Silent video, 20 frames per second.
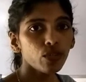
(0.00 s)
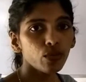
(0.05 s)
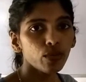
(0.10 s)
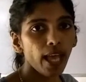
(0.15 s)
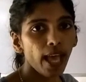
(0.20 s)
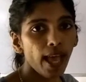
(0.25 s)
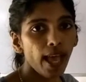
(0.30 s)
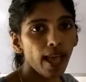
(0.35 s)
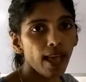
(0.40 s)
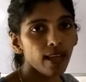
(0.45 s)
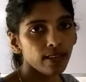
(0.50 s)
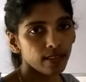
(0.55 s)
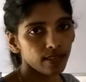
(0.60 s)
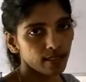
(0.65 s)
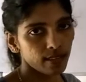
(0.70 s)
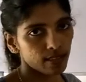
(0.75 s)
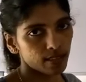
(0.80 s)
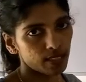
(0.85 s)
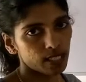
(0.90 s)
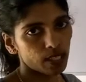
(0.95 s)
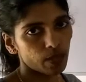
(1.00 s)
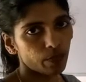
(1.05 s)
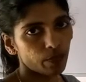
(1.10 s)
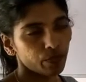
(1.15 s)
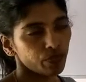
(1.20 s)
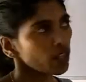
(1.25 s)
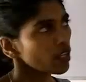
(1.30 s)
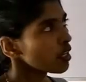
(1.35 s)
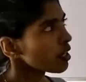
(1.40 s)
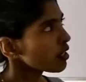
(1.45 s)
to the angles.
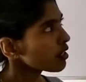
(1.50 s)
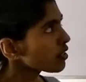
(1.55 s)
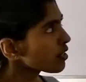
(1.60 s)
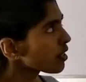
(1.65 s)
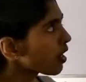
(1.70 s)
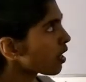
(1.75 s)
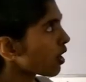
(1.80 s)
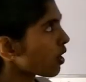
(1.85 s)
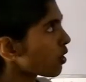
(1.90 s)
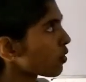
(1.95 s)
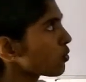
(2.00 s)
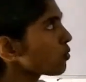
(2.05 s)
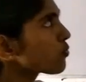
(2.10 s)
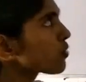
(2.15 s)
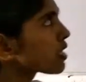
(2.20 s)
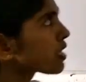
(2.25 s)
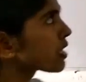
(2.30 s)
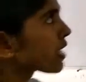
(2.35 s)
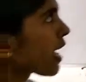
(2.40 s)
Now we